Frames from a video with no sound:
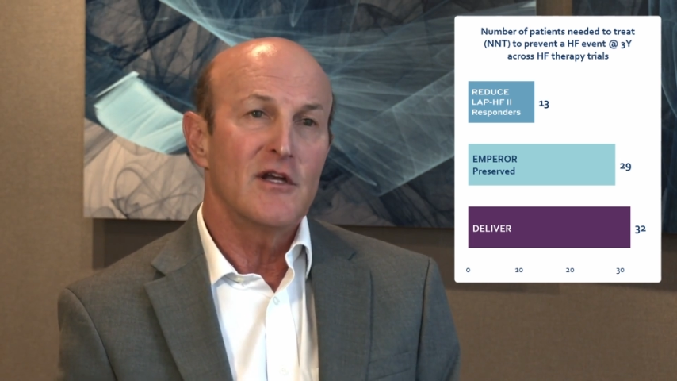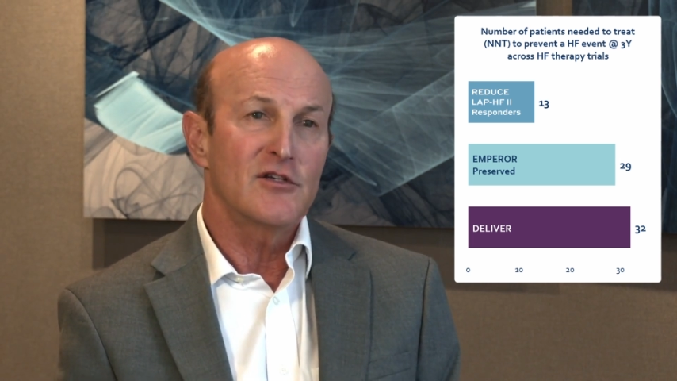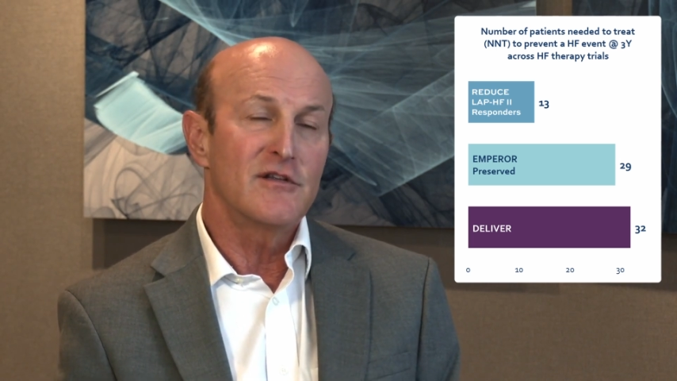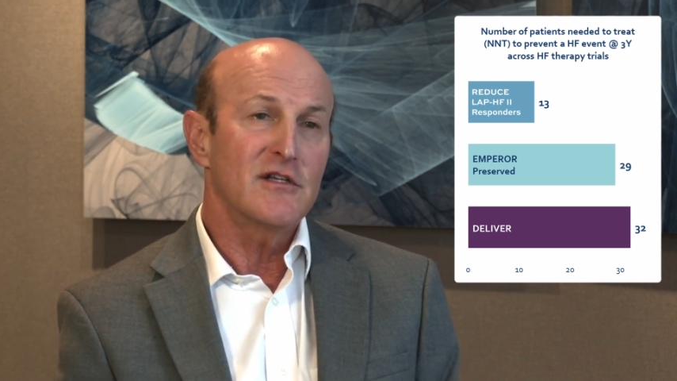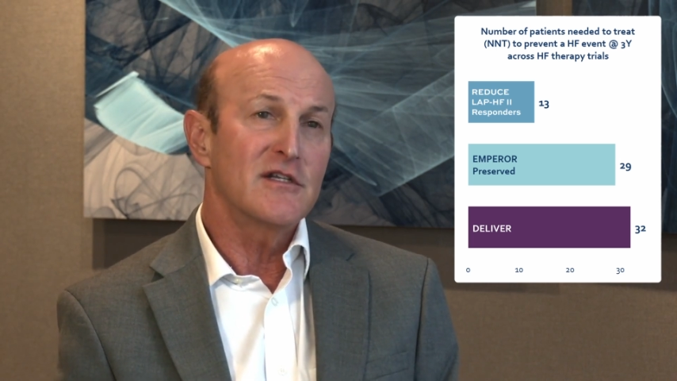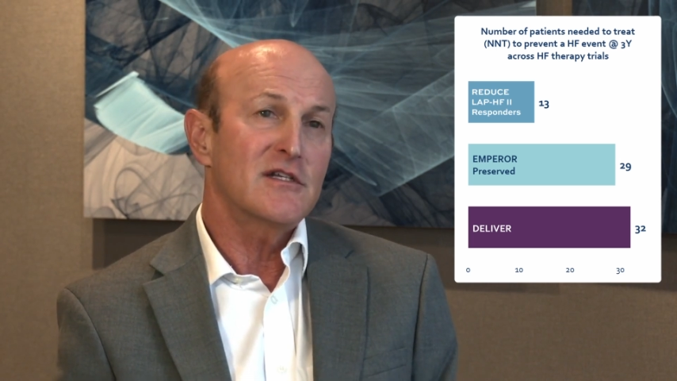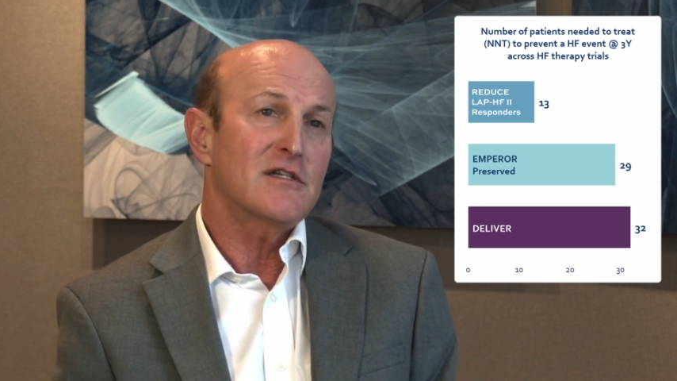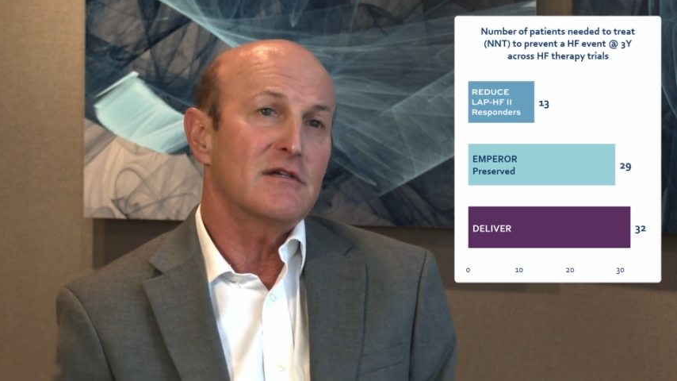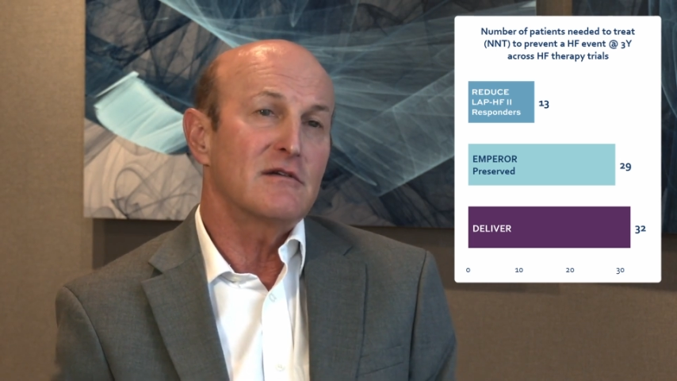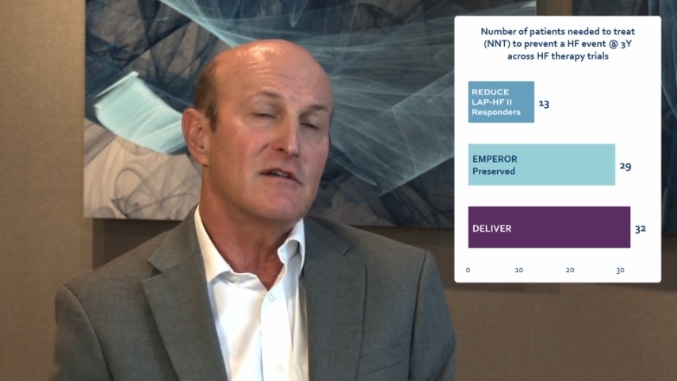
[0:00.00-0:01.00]
So
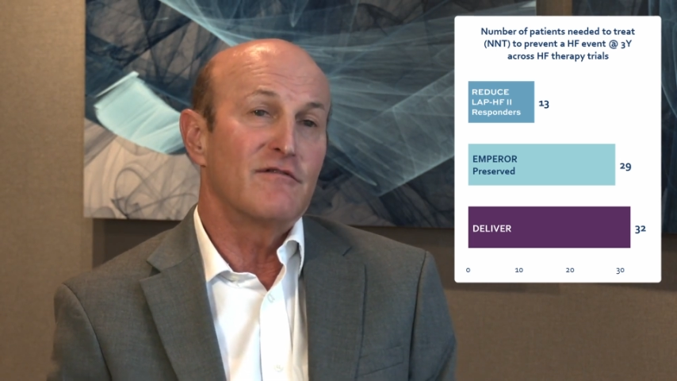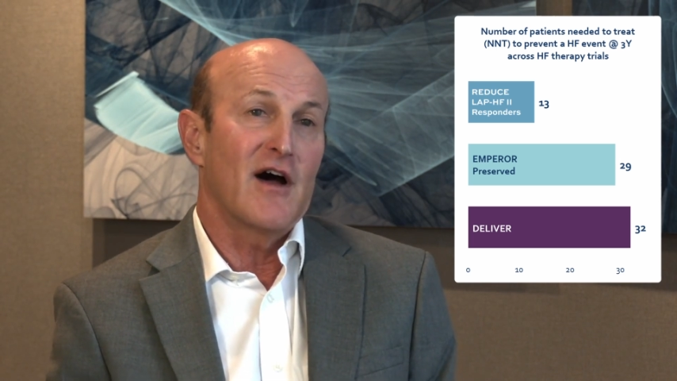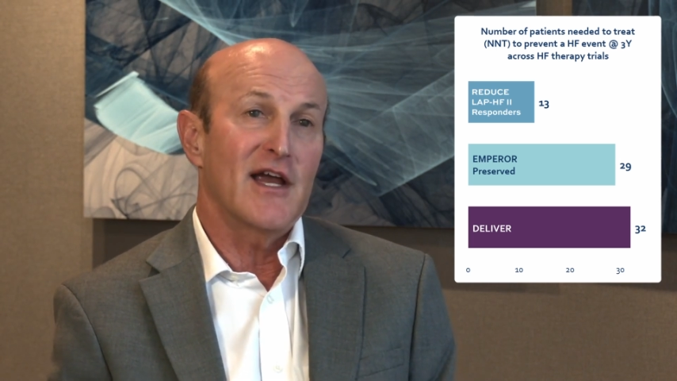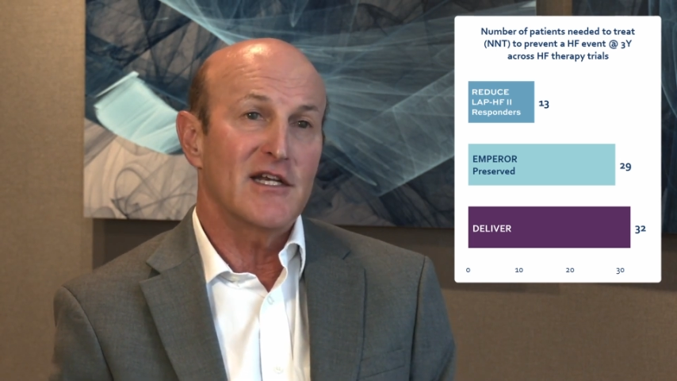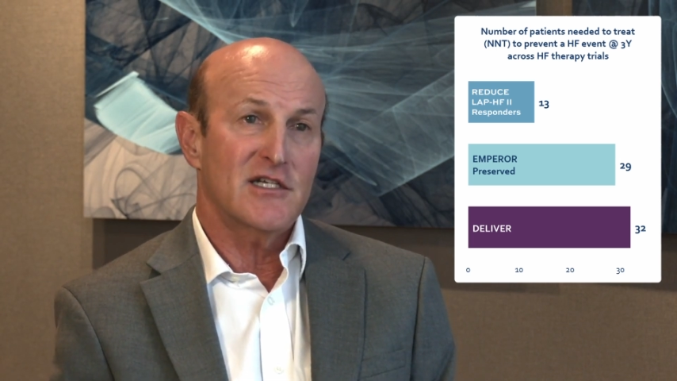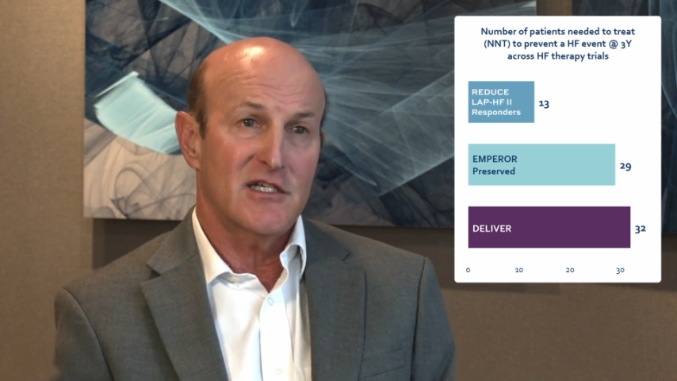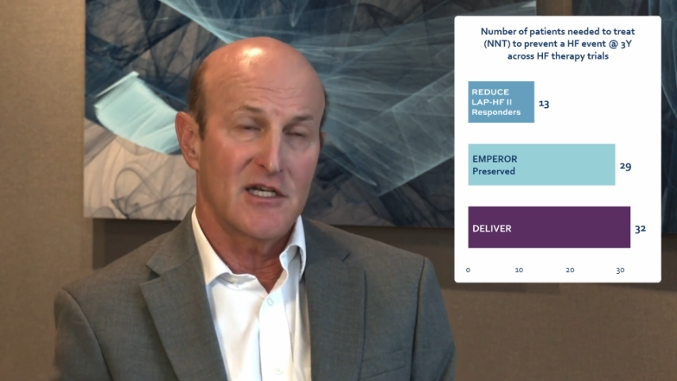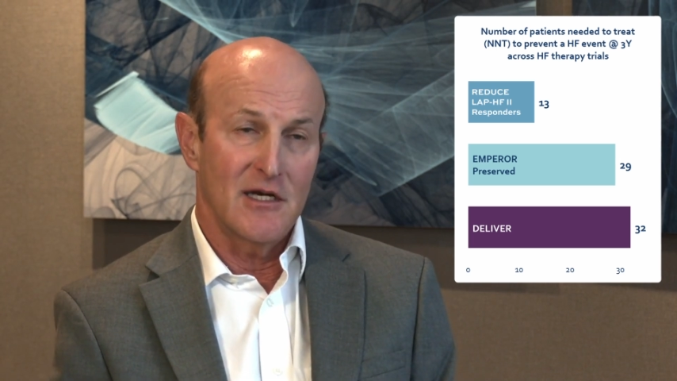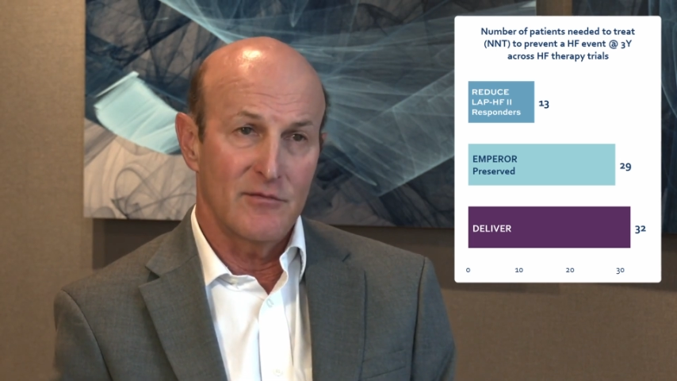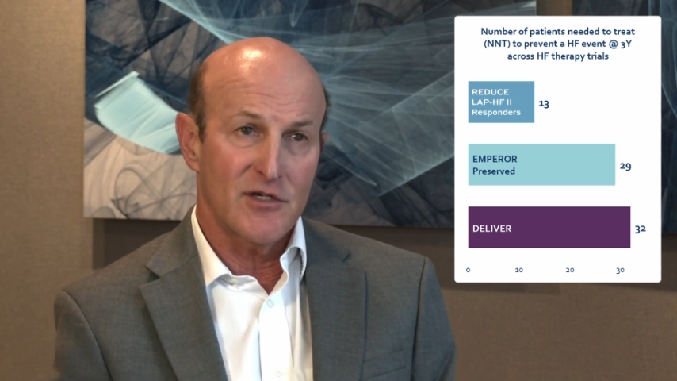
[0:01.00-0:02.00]
this device seems